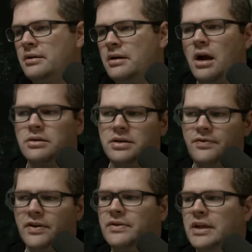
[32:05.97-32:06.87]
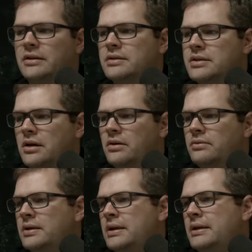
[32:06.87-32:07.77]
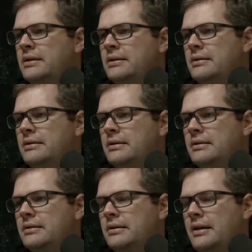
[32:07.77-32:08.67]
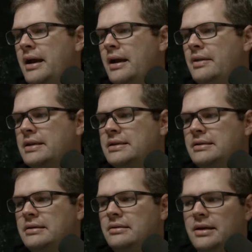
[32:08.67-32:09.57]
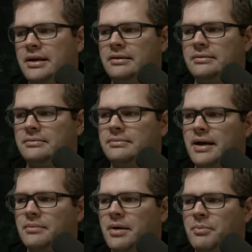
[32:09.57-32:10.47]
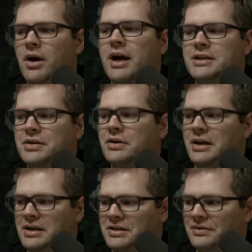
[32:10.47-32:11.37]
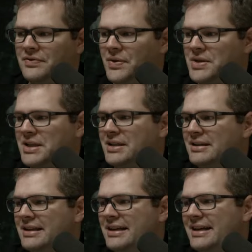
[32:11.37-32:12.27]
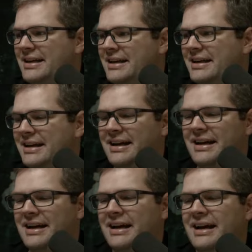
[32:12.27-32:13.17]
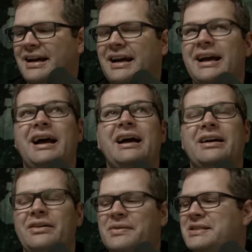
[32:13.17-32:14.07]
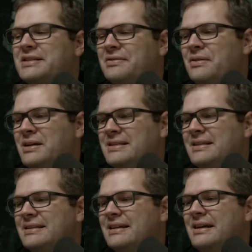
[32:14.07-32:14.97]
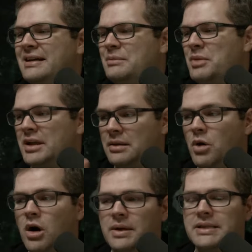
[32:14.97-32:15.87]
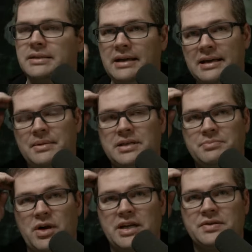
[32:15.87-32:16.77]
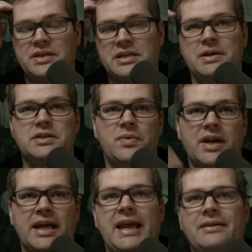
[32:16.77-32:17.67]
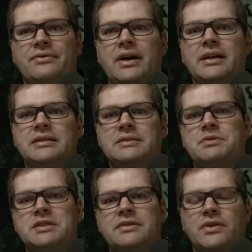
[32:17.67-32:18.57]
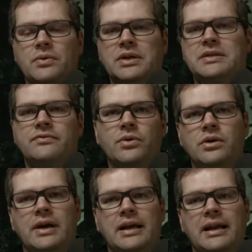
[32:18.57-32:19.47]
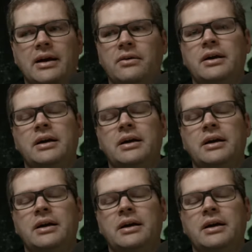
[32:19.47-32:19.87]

Oh, $250. So yeah, that's still like out of my price range, unfortunately. I wish it wasn't. But at the moment, it's a lot of my price range, especially when I can't find a specific reason for it right now.